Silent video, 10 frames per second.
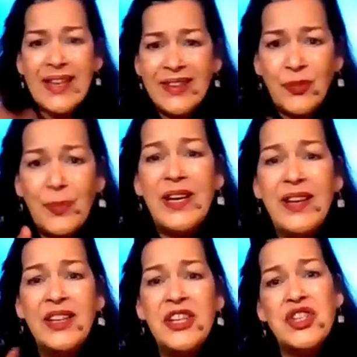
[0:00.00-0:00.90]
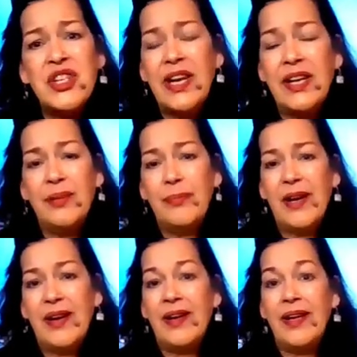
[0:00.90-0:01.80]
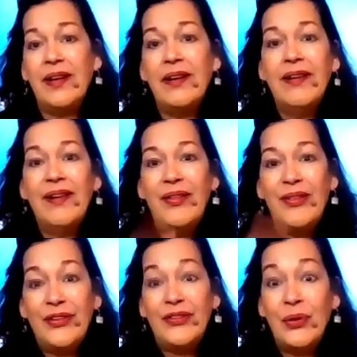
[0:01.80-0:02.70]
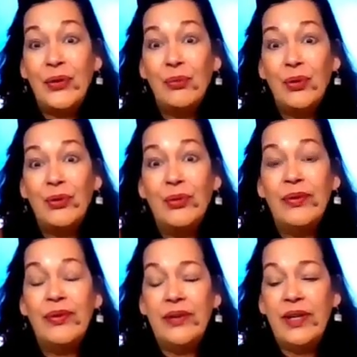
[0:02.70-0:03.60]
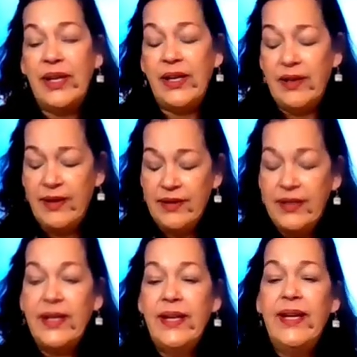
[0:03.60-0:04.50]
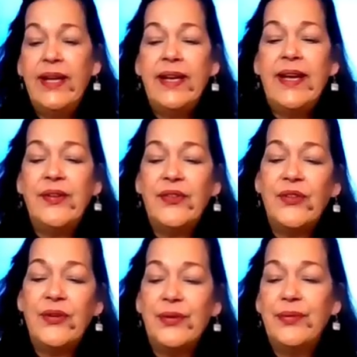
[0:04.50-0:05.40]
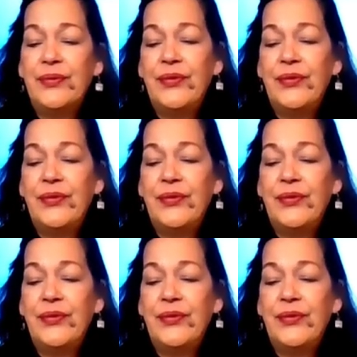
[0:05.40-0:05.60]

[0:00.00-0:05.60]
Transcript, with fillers: And it's being initiated by this new moon in Cancer.